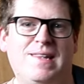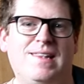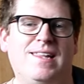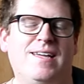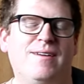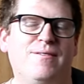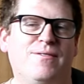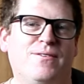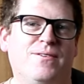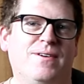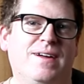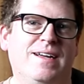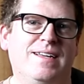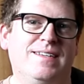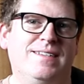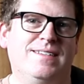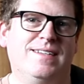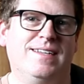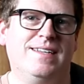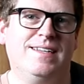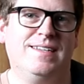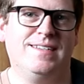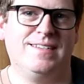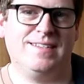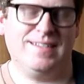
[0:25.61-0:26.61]
midlife
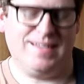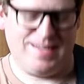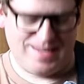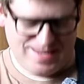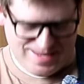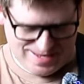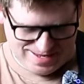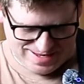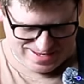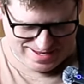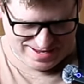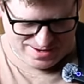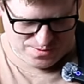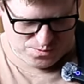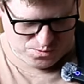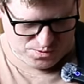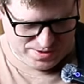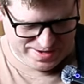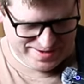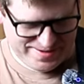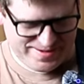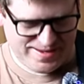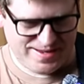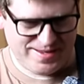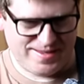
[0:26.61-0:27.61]
crisis?
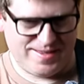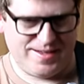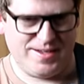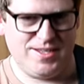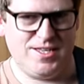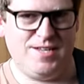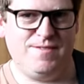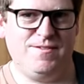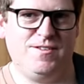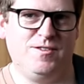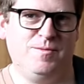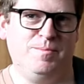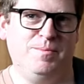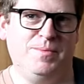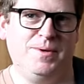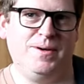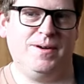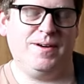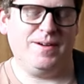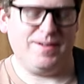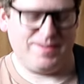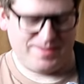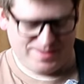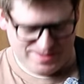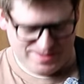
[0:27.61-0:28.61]
What is this thing that you just bought?